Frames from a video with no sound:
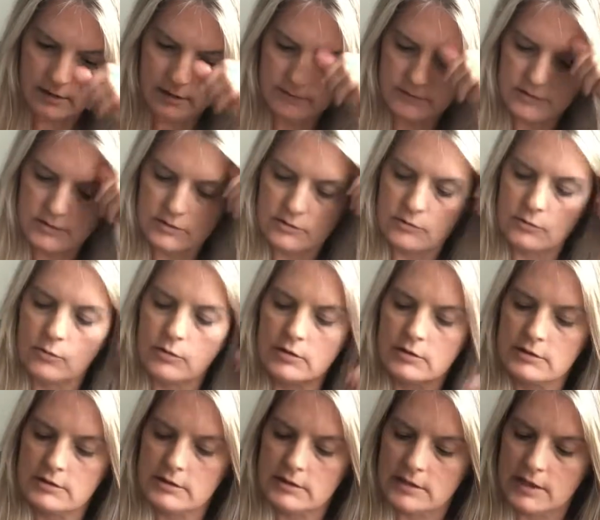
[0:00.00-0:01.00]
of
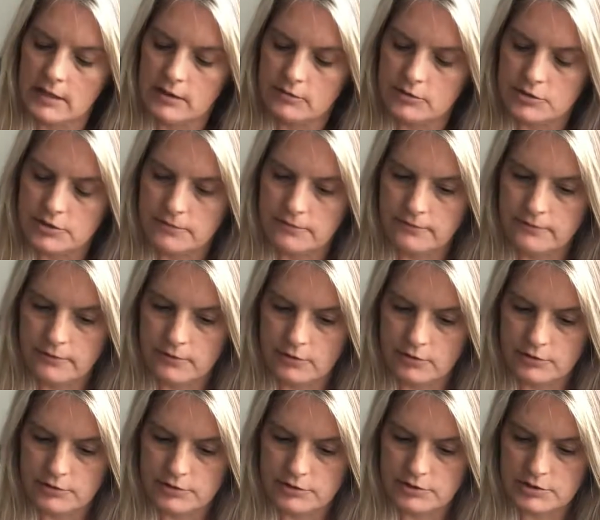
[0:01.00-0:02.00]
Swords energy
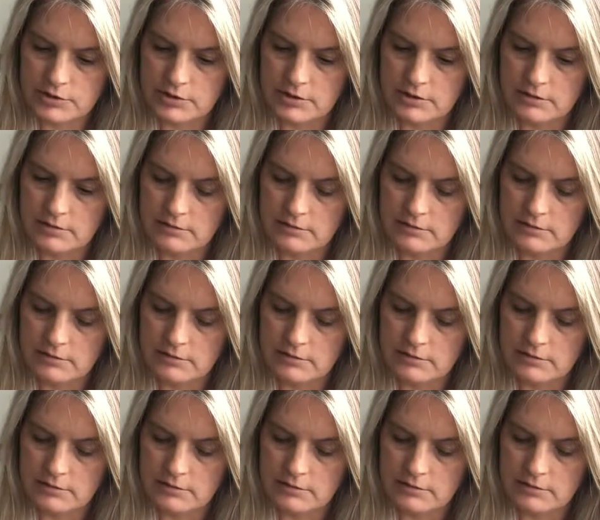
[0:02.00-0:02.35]
first